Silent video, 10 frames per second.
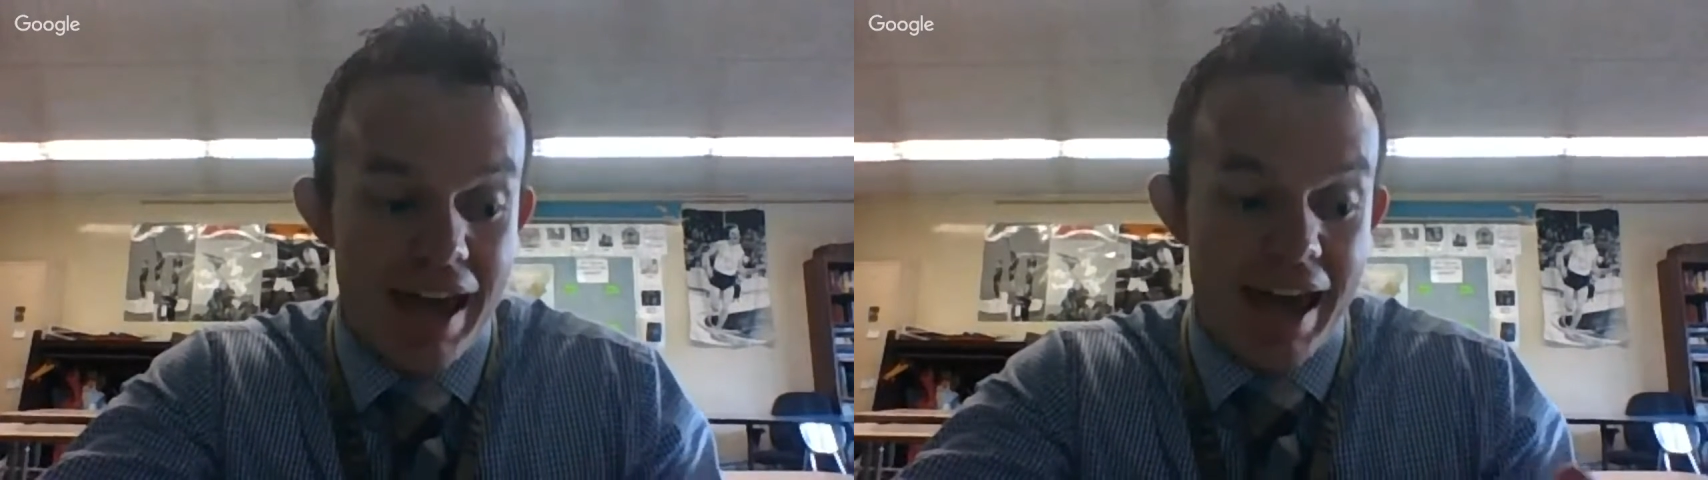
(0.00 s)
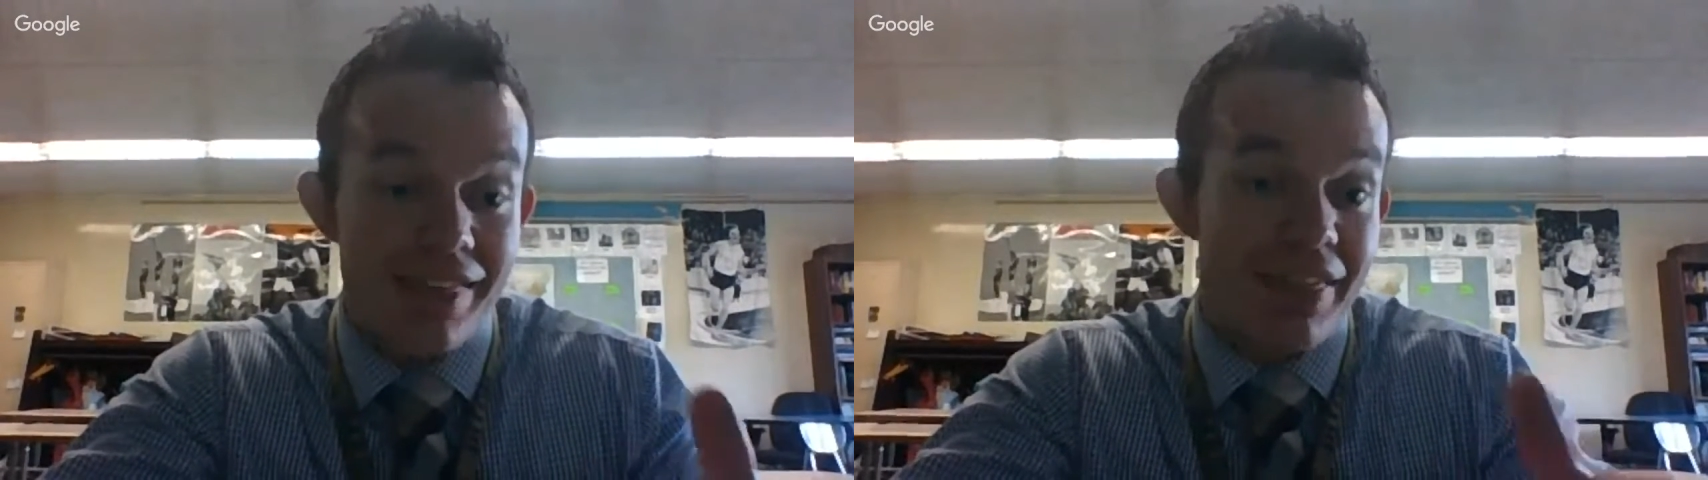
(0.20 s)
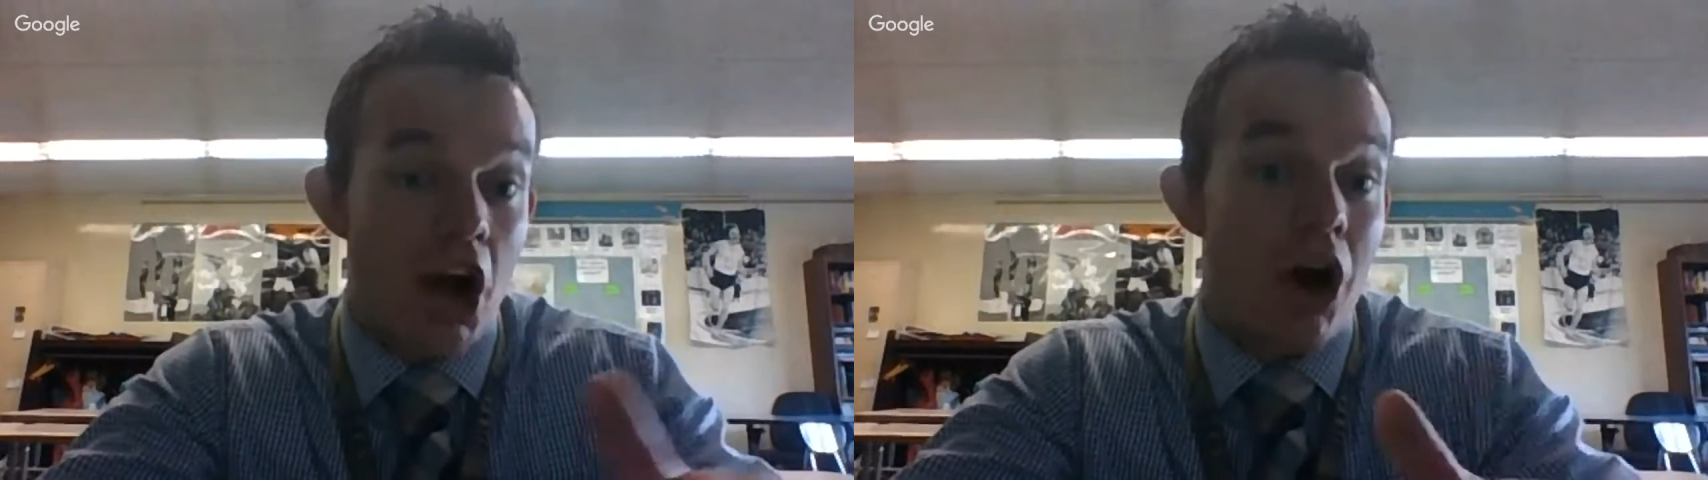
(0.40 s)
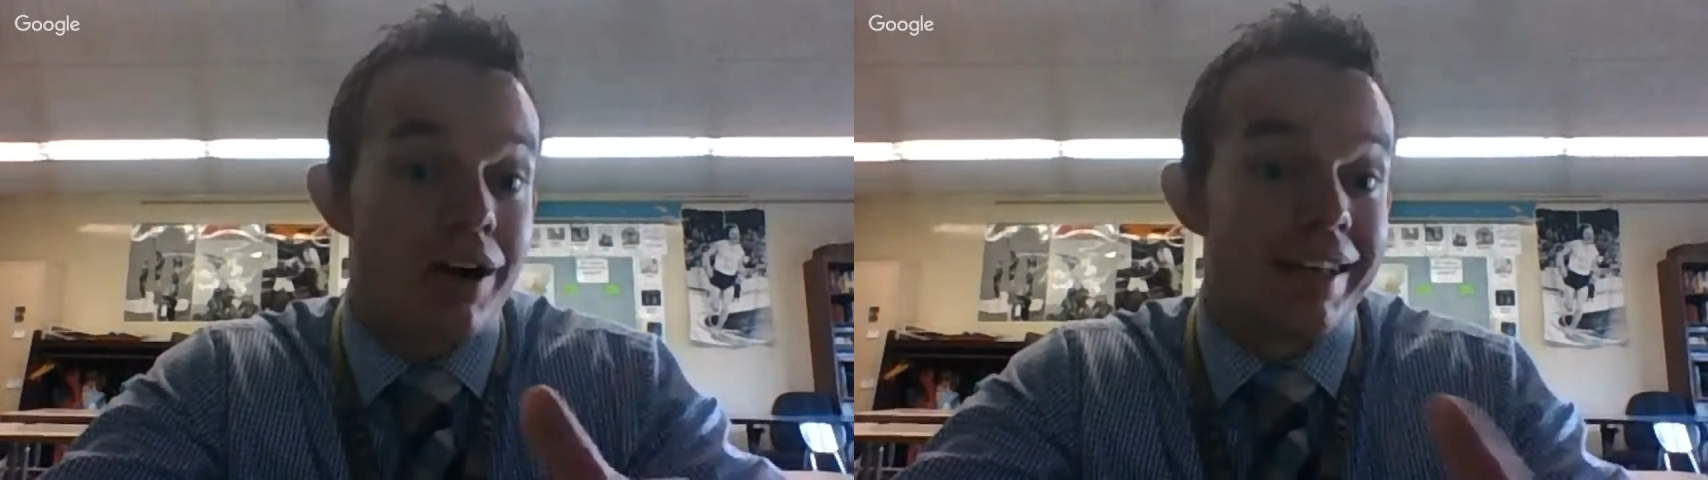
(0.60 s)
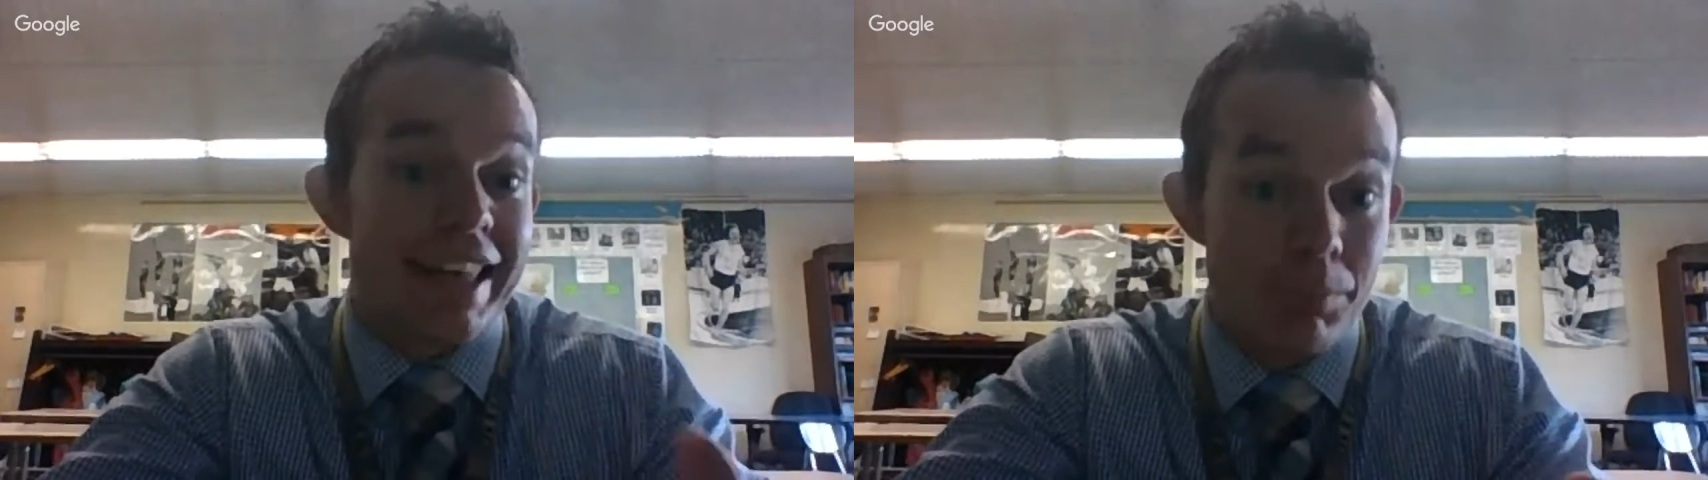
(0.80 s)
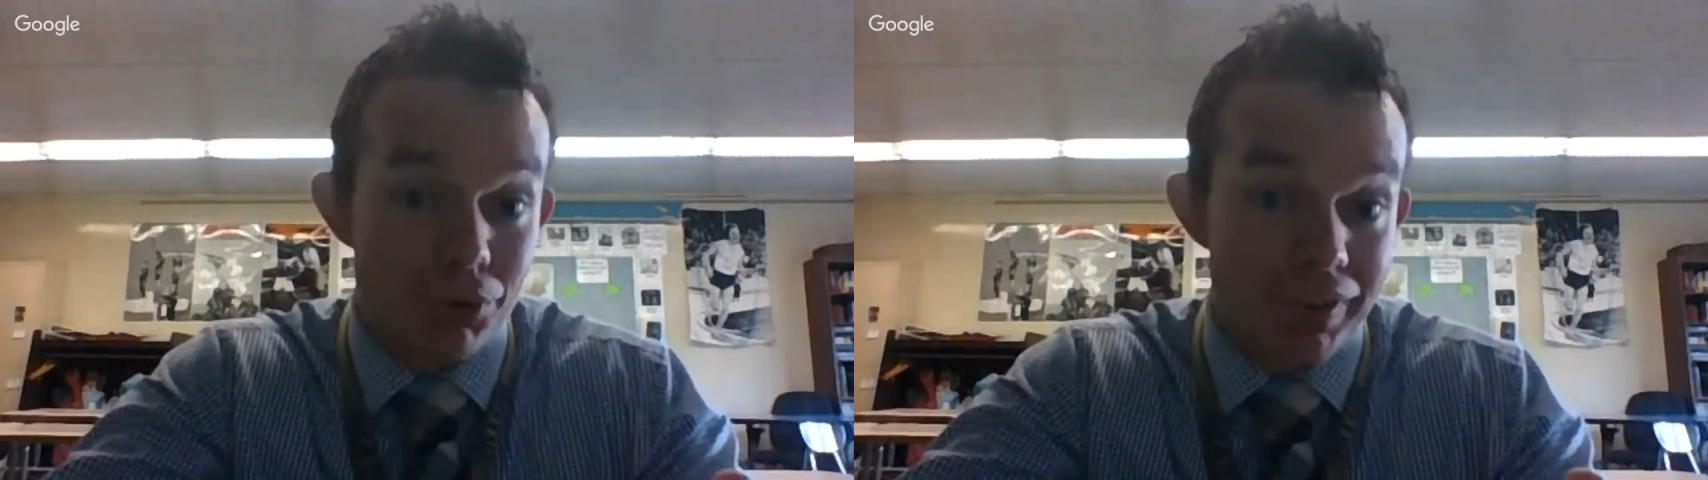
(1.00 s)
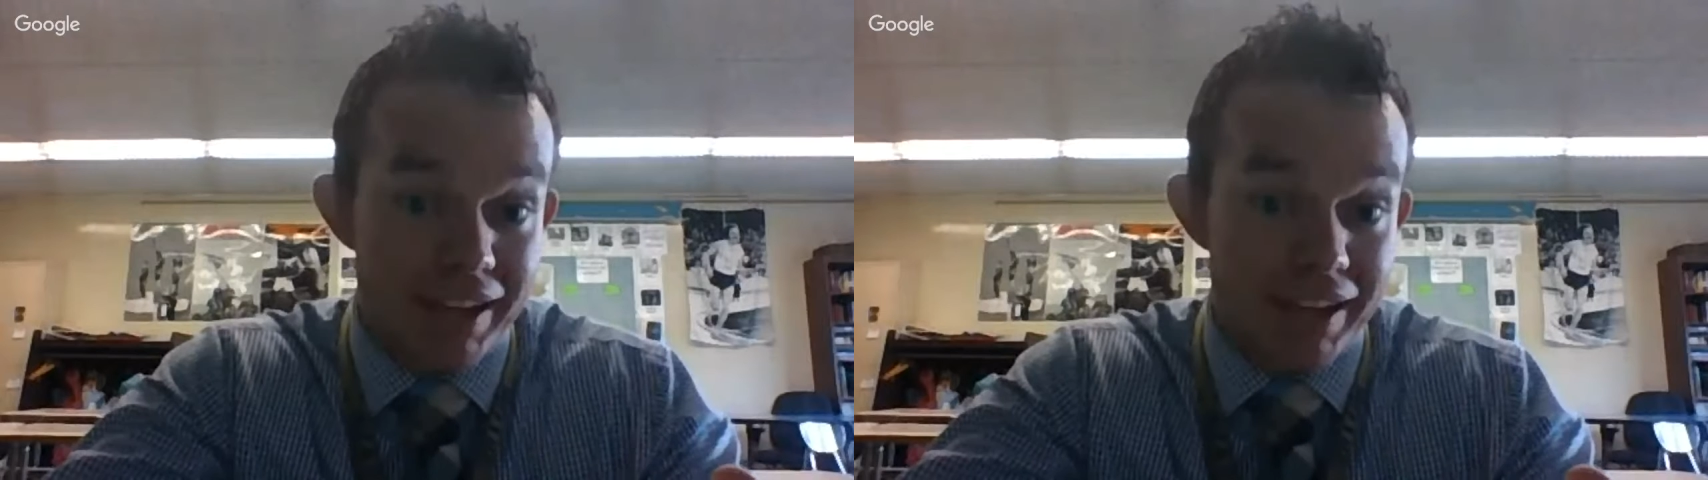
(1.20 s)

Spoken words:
and they are labeled